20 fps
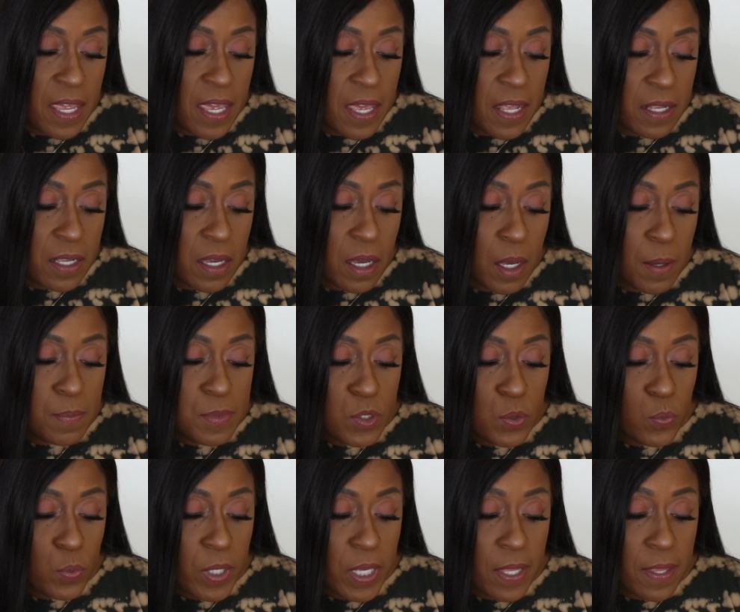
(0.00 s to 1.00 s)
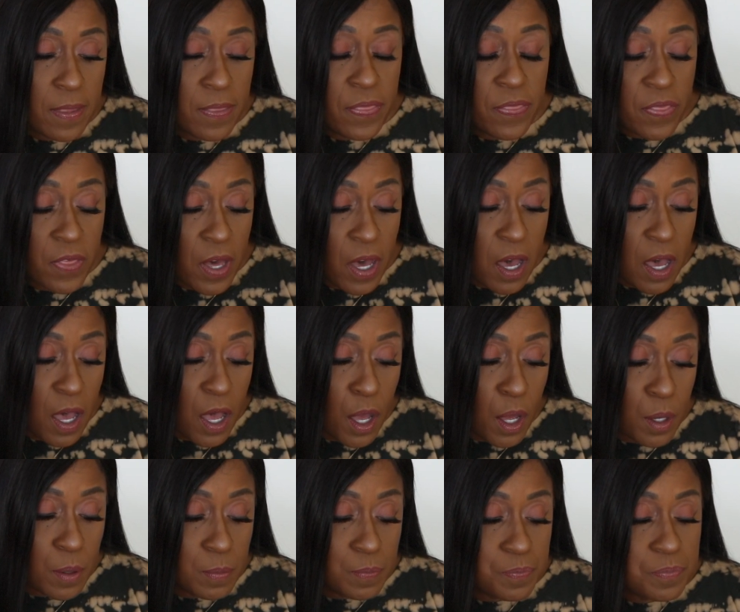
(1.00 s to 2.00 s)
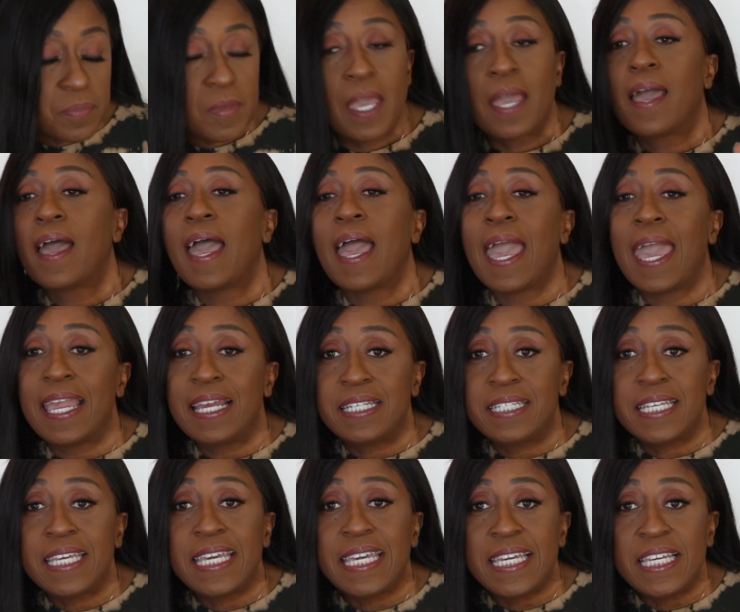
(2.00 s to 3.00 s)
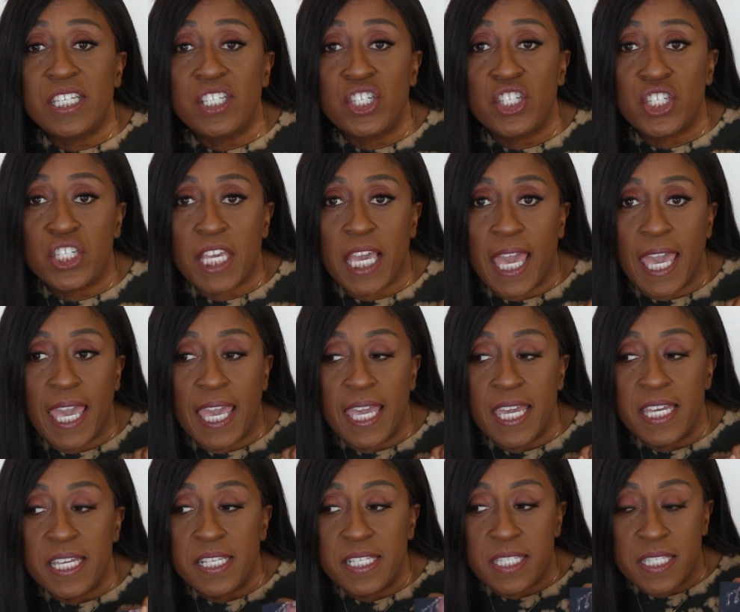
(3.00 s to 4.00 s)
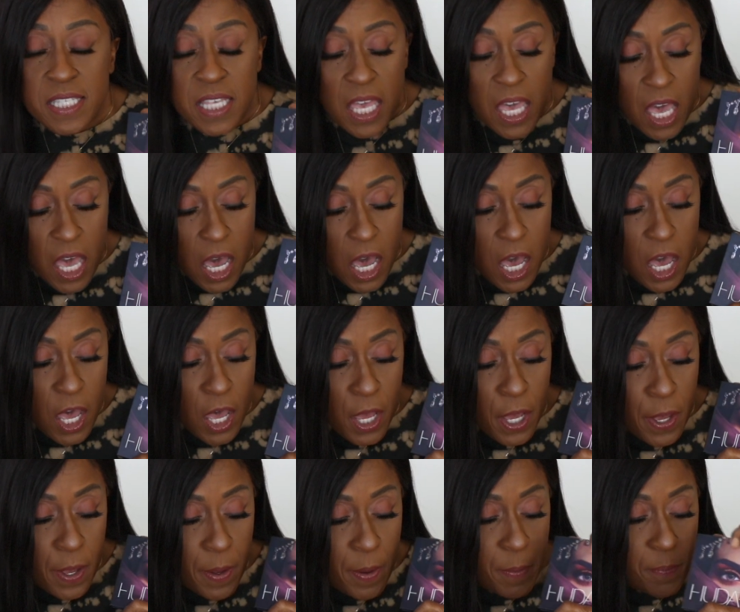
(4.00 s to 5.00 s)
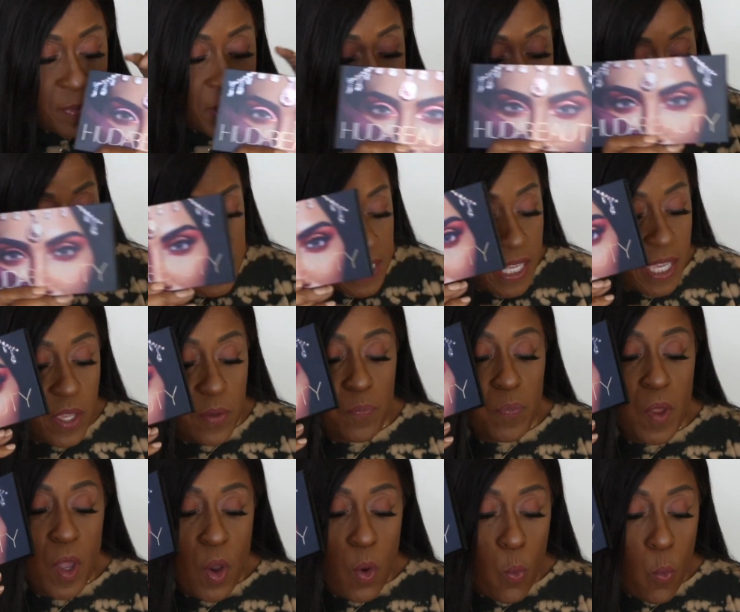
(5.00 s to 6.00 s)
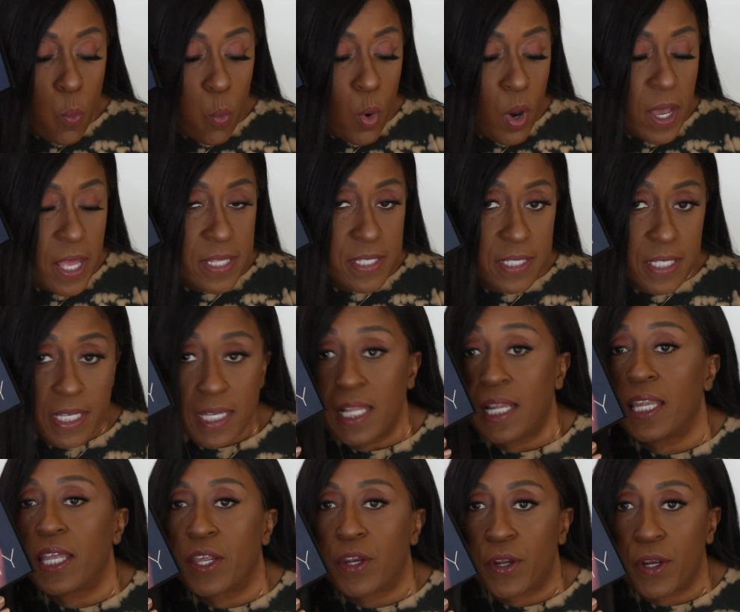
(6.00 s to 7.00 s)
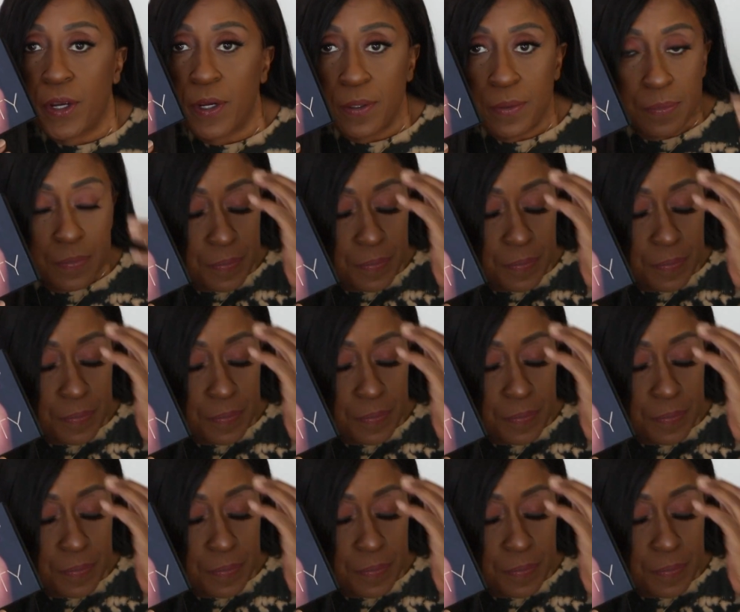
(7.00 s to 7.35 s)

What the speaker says: It comes with 18 shades. Let's see, one's a glitter.